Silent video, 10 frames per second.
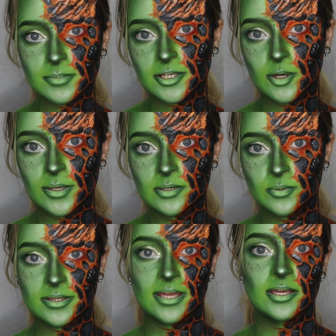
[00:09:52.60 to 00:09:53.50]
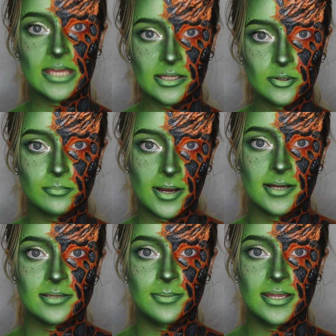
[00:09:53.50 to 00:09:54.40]
going to go in with a yellow
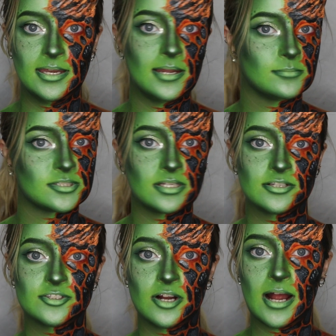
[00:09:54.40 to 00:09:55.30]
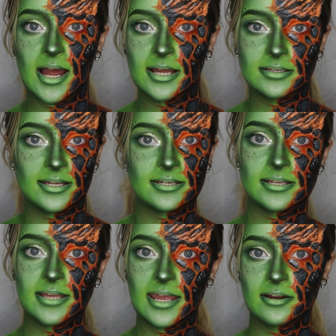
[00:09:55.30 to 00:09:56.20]
body paint and I'm just going to start
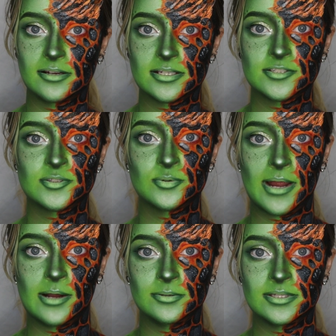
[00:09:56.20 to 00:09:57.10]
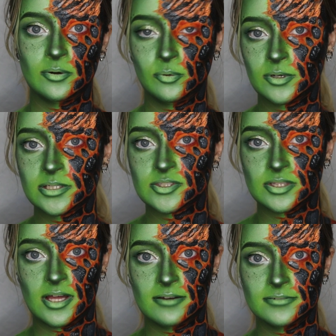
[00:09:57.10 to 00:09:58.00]
highlighting areas throughout the orange
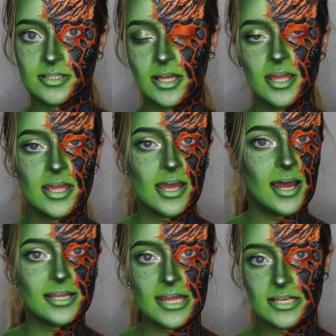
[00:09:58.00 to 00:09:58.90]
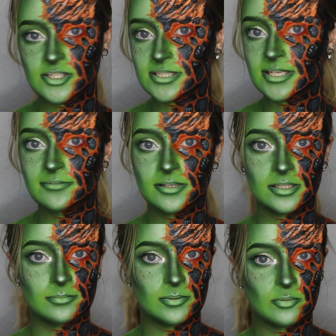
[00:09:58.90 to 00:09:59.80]
lava, again just to give it a
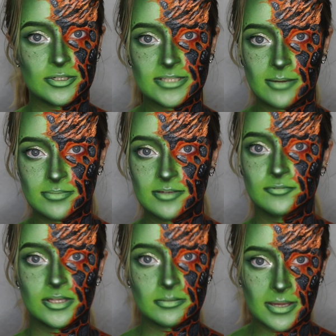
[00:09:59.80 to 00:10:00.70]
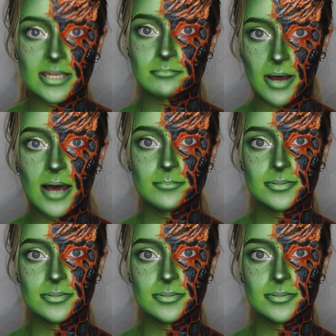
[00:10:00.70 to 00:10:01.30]
little bit more depth and really make it pop.